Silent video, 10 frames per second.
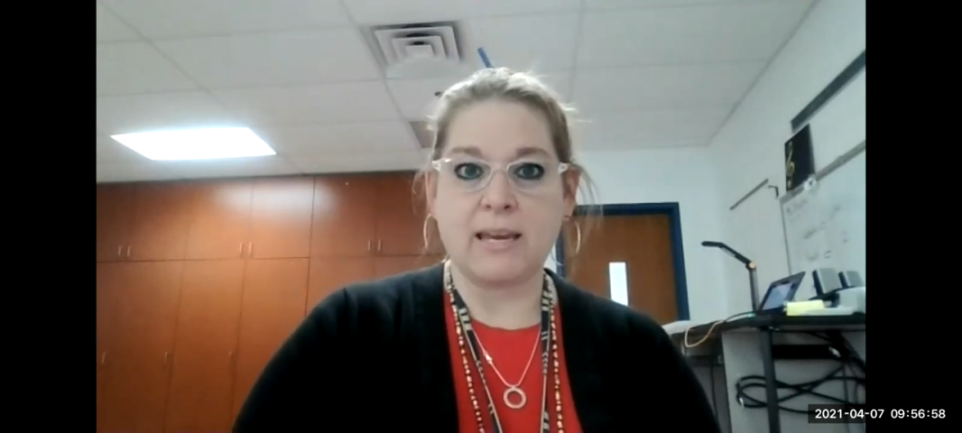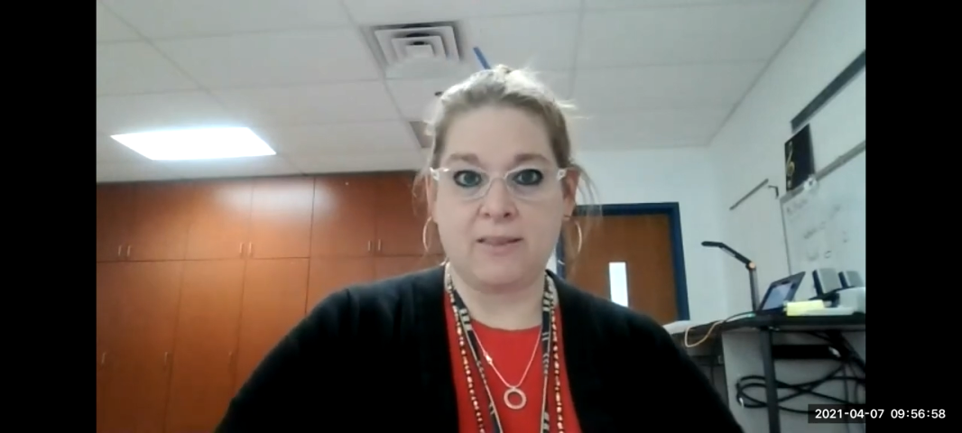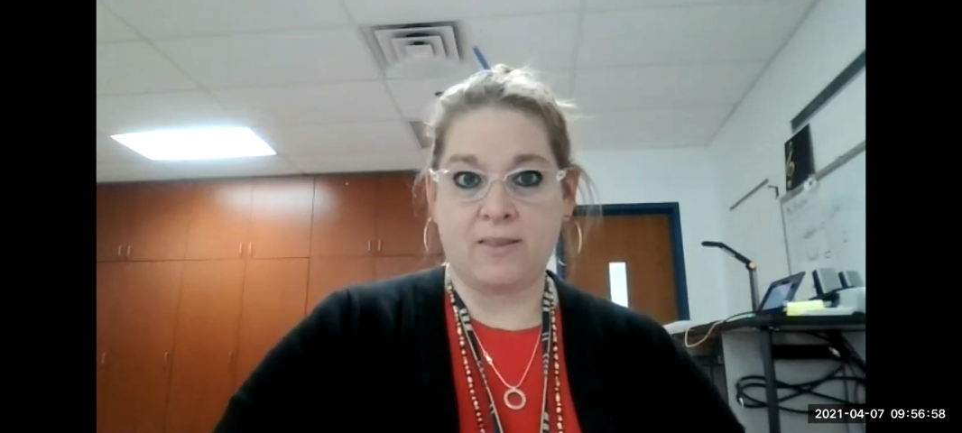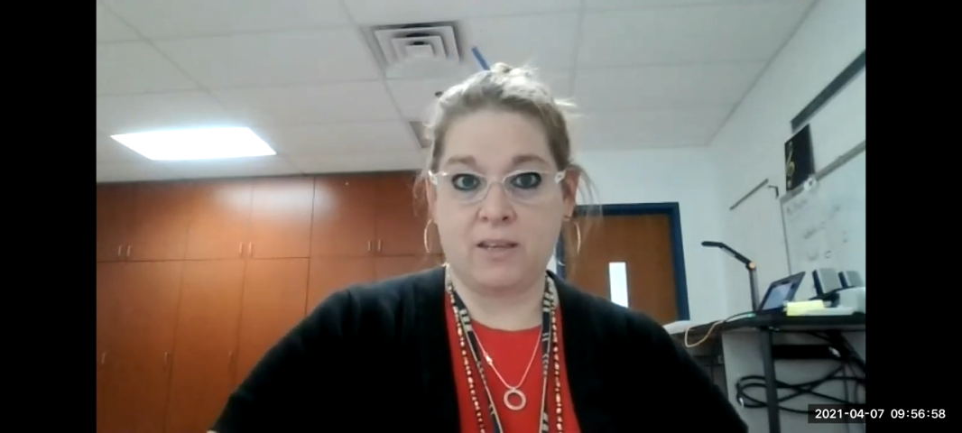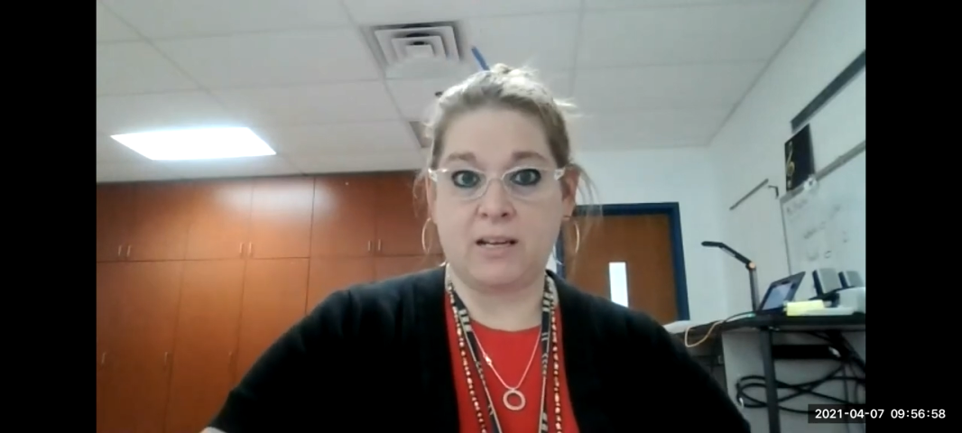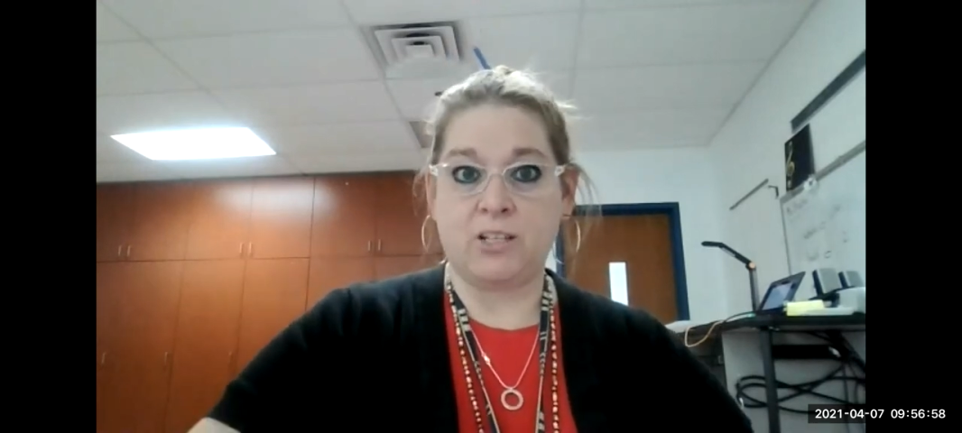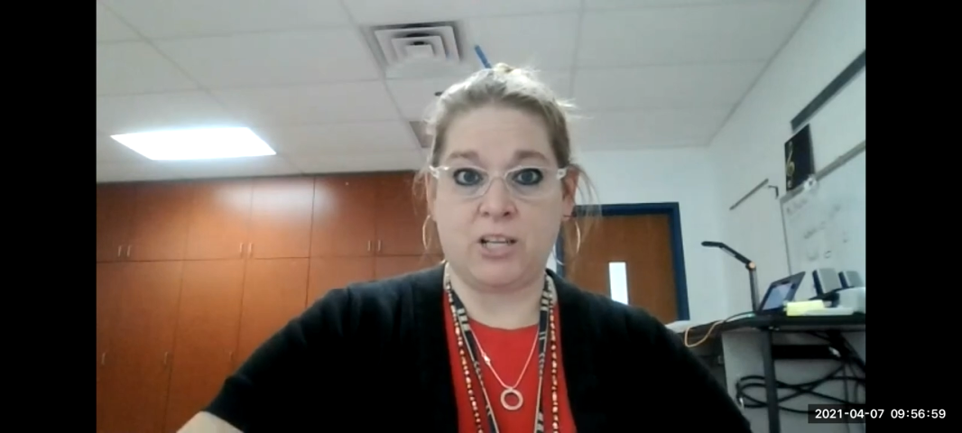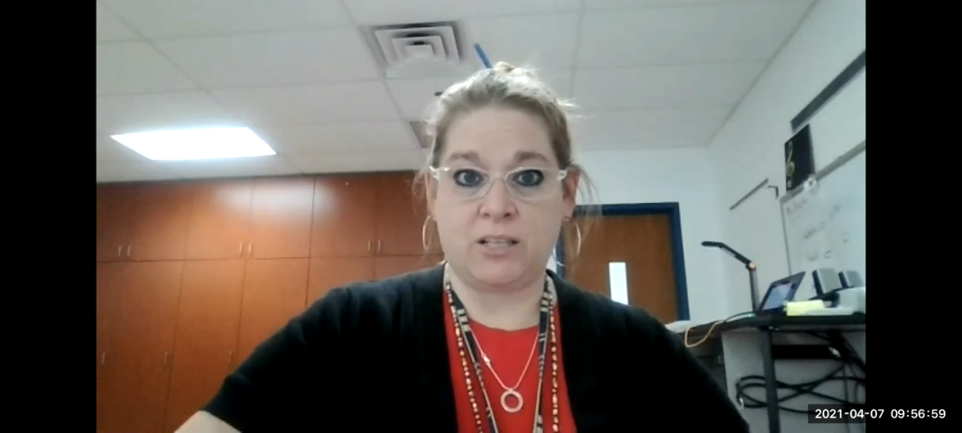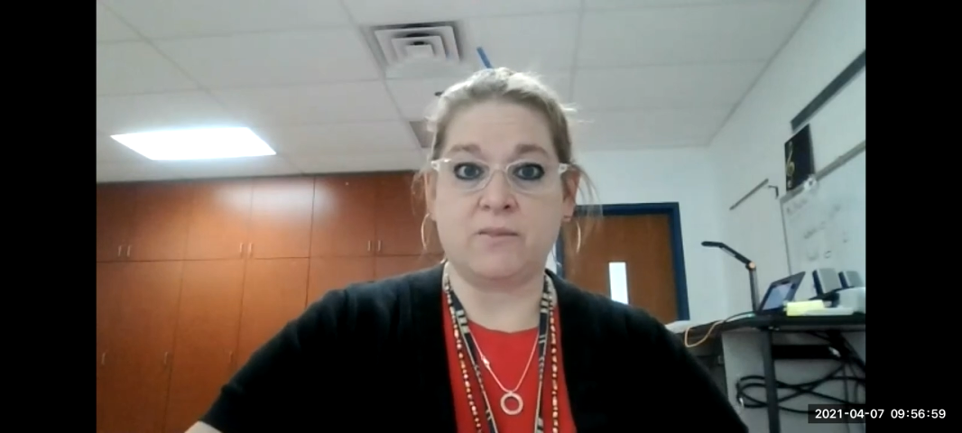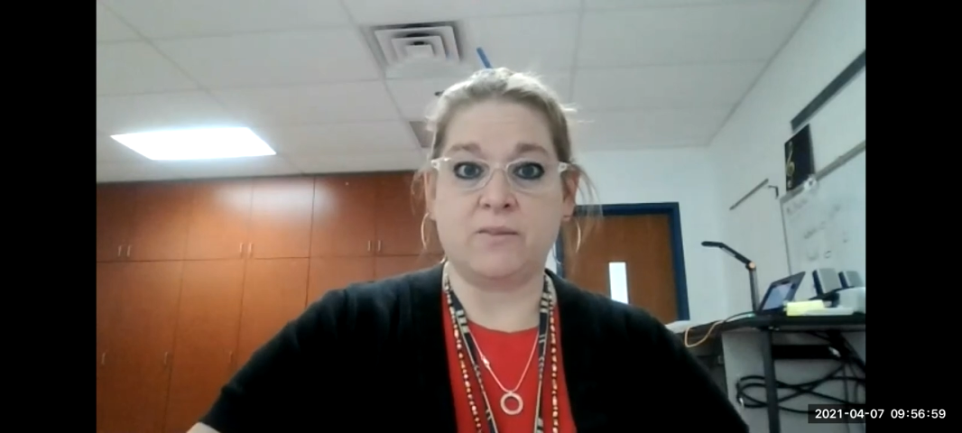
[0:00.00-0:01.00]
in the
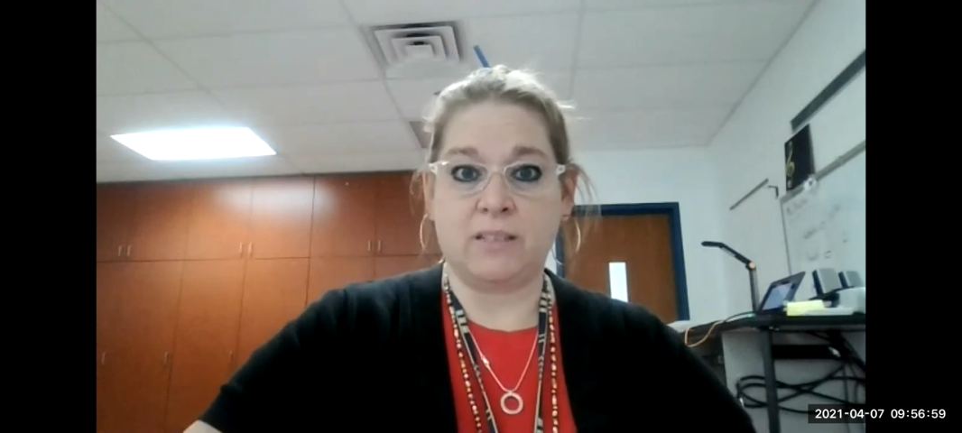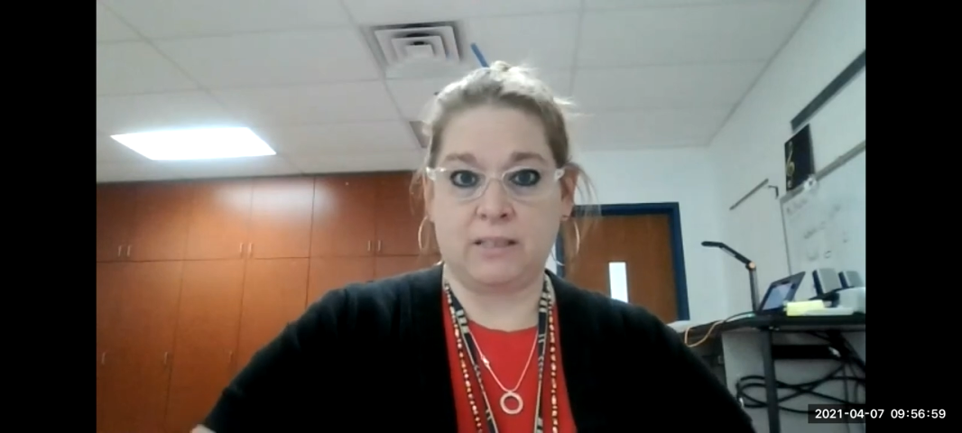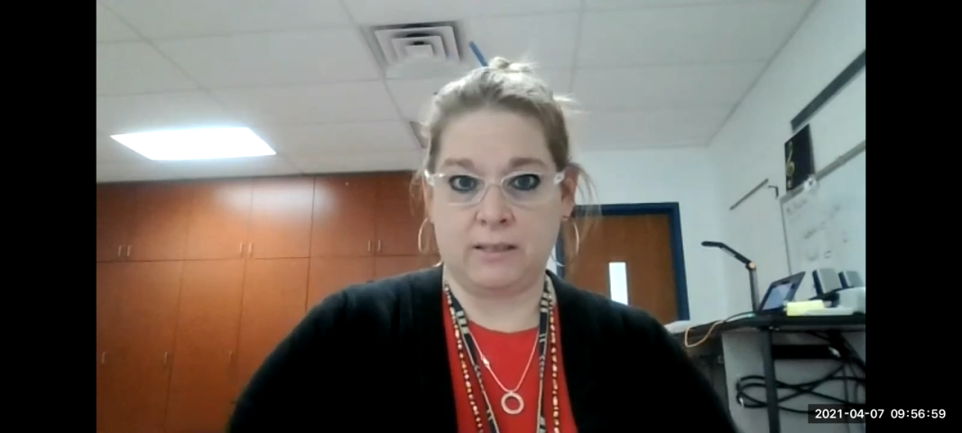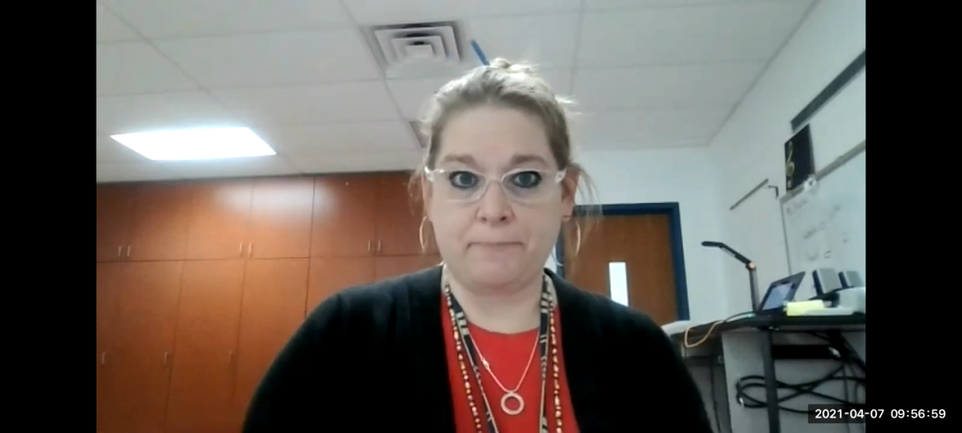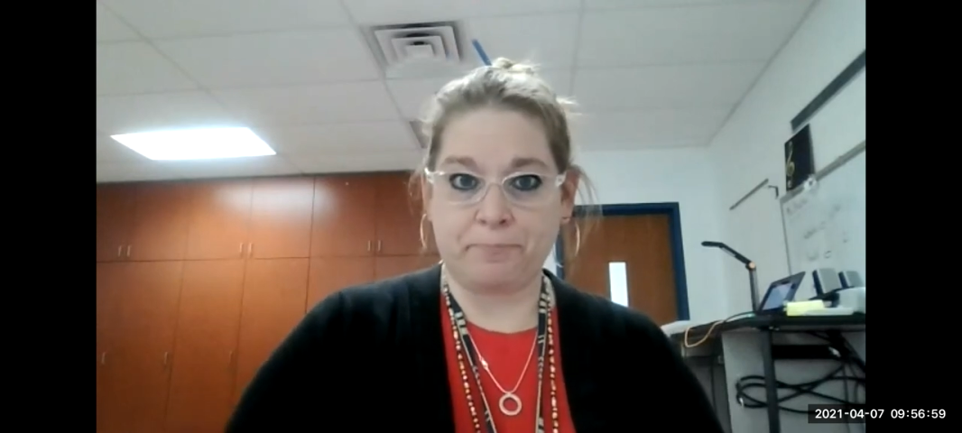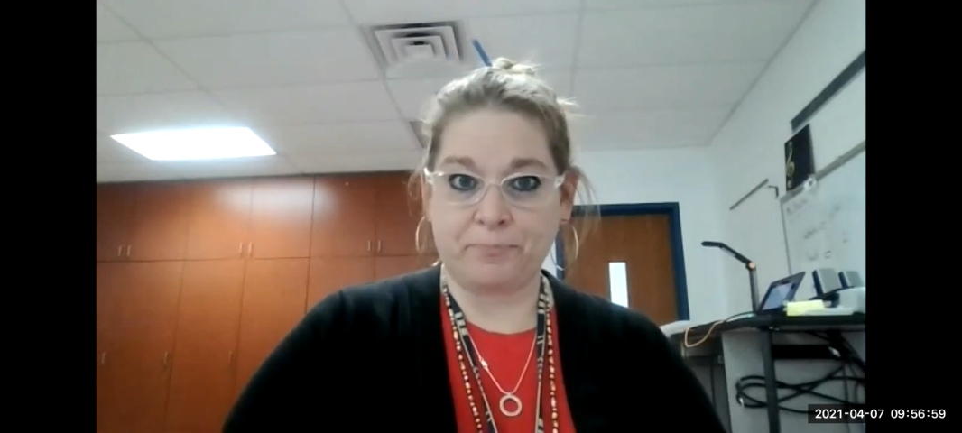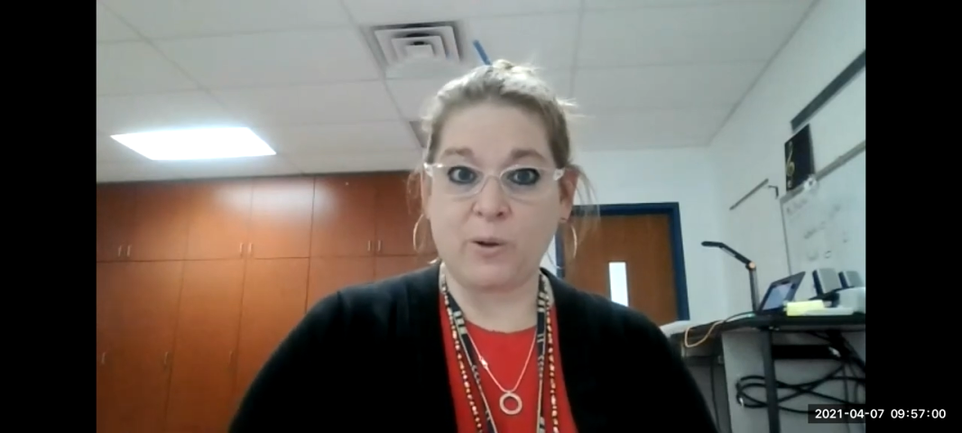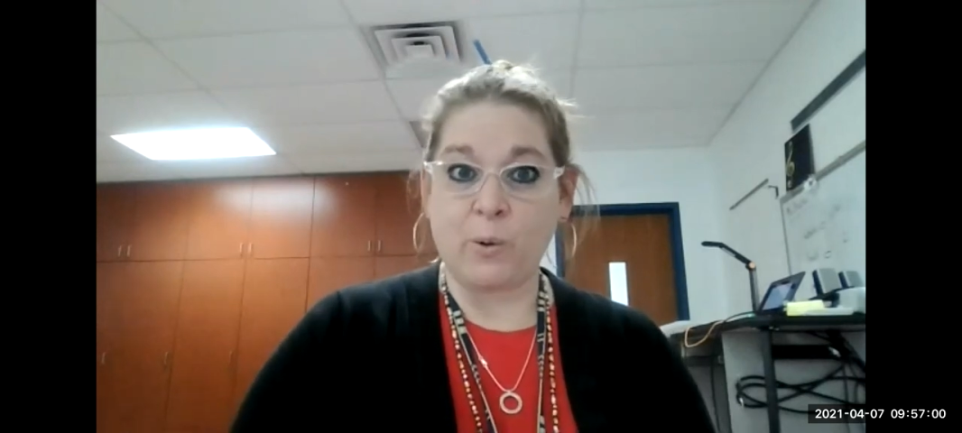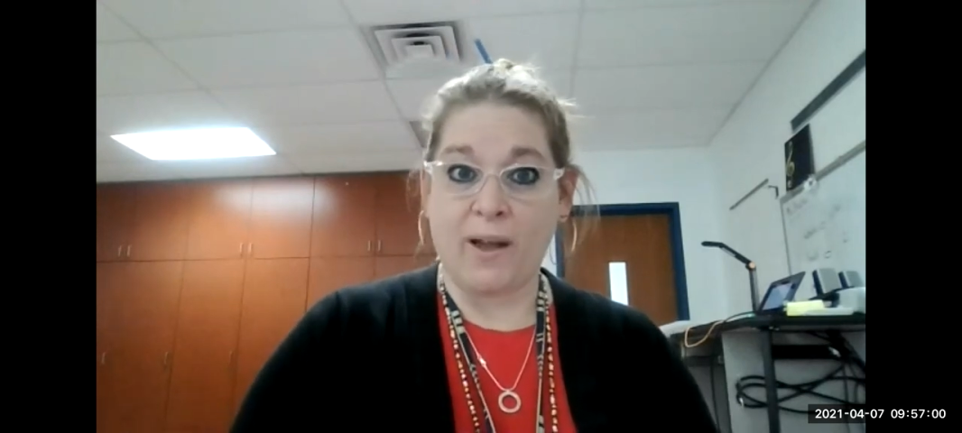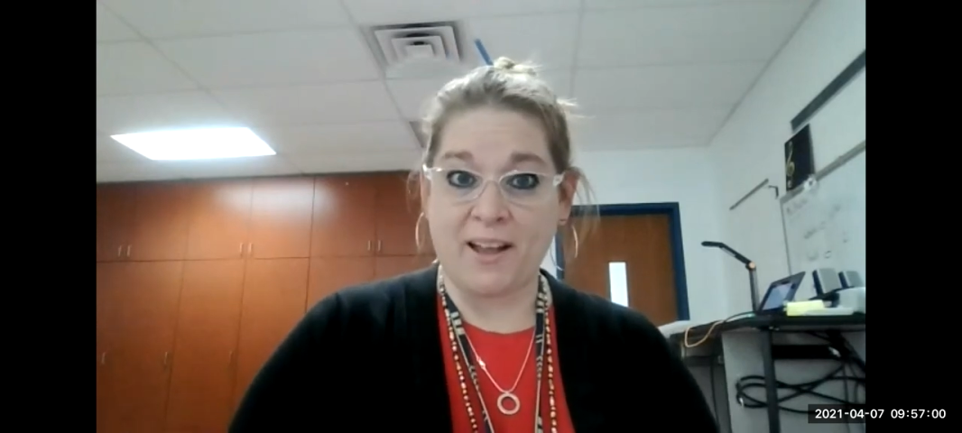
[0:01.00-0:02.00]
digestive system.
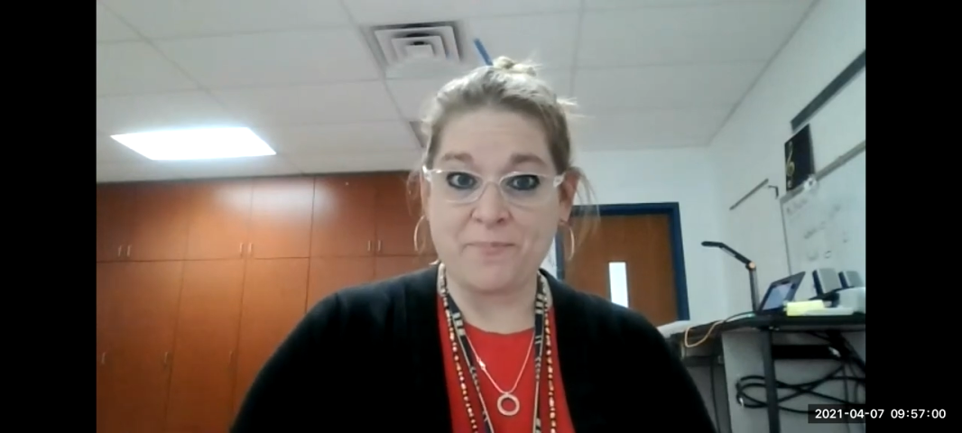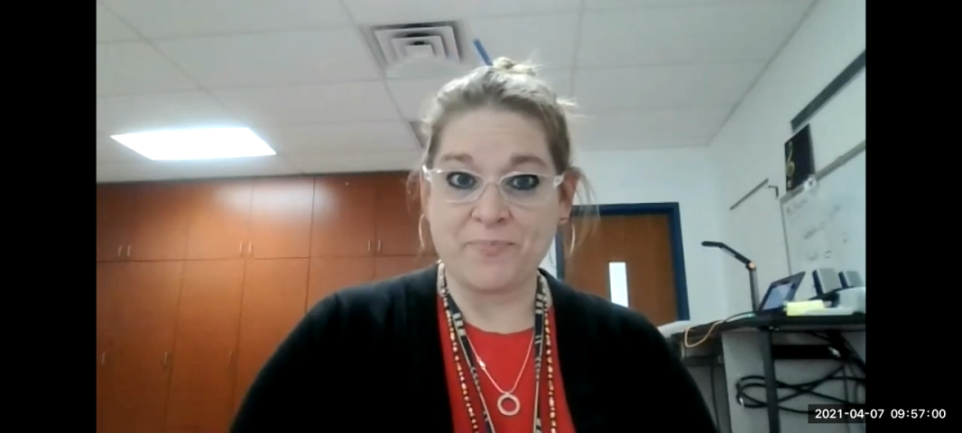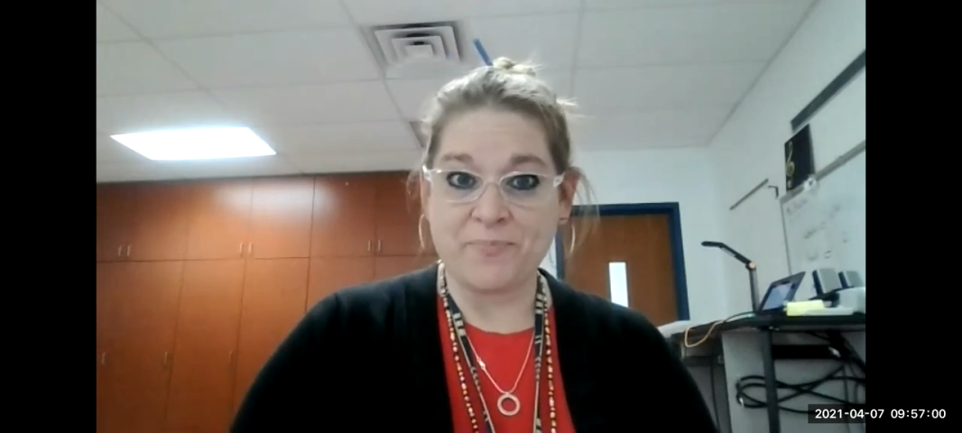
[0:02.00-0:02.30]
Okay.